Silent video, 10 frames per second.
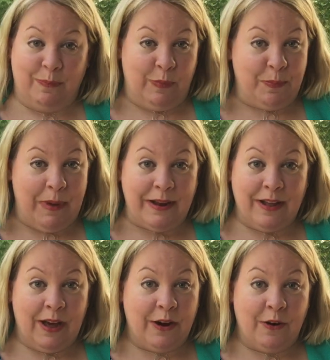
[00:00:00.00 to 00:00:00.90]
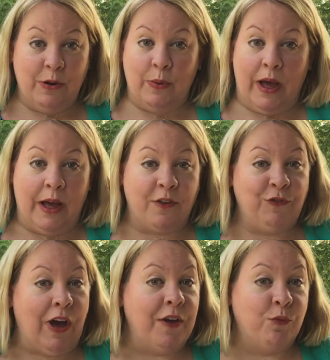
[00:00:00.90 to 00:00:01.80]
with my daughter who has
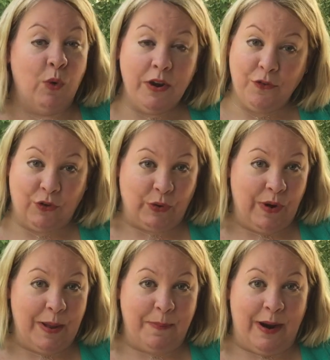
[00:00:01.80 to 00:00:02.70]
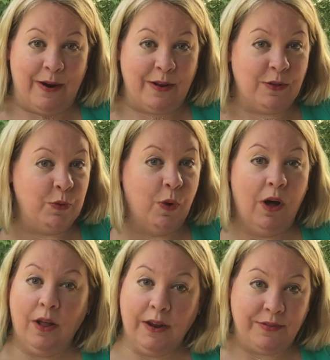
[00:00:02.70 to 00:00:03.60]
5 wonderful grandparents who
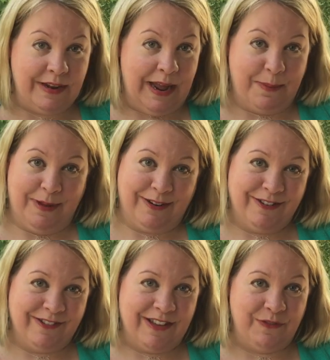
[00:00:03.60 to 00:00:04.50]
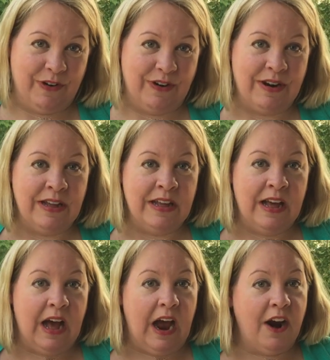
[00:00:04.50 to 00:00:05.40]
all love to take pictures of her,
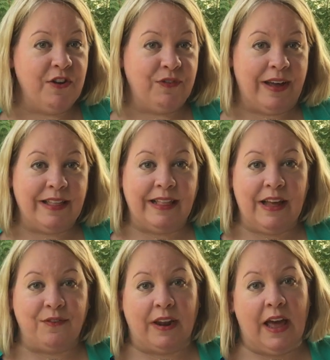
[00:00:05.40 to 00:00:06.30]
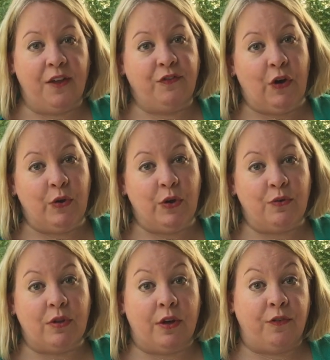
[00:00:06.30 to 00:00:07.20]
our devices have a lot of
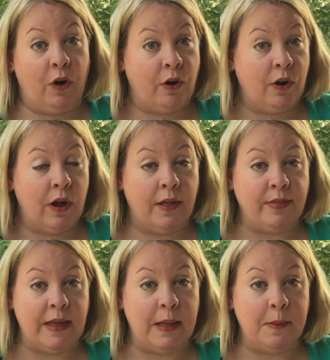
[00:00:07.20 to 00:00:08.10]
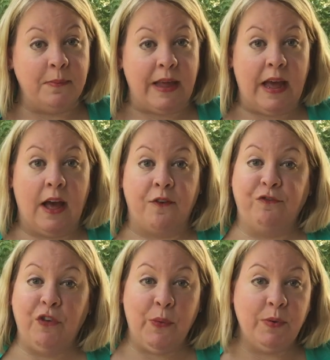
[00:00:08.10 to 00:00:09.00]
photos of her on them. They have
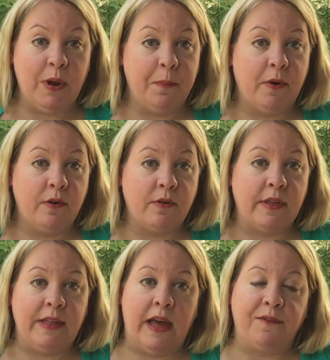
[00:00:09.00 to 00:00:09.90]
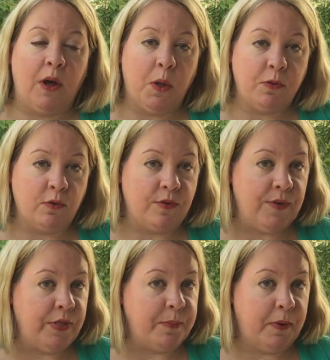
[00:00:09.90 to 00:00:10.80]
phone numbers and they have all sorts of
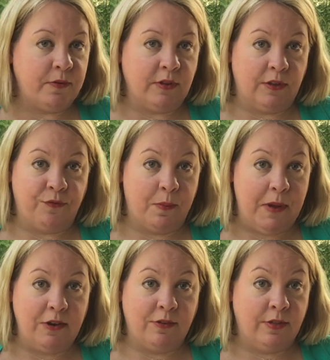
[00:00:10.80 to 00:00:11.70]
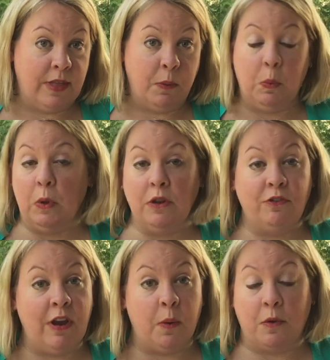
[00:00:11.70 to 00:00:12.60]
other personal information that we wouldn't
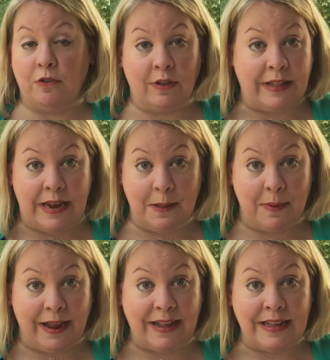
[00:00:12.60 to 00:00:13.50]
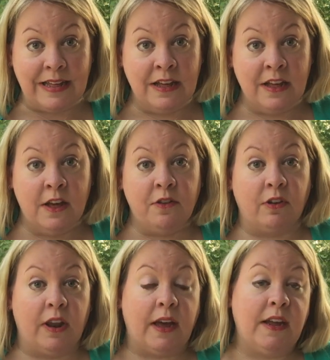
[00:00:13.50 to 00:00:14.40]
share with just anybody. So
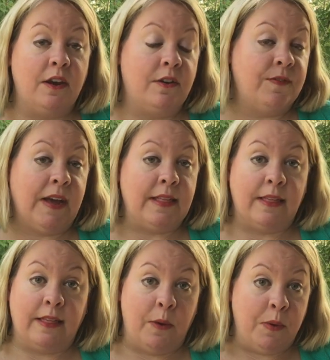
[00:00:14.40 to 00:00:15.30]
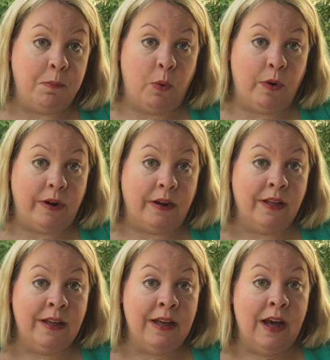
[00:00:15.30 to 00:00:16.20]
locking your device is so important.
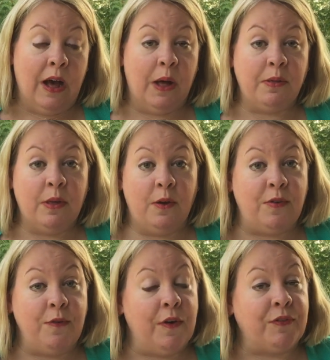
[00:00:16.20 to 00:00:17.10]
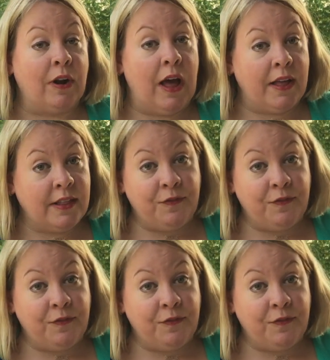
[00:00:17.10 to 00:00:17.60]
Also, if you've ever lost a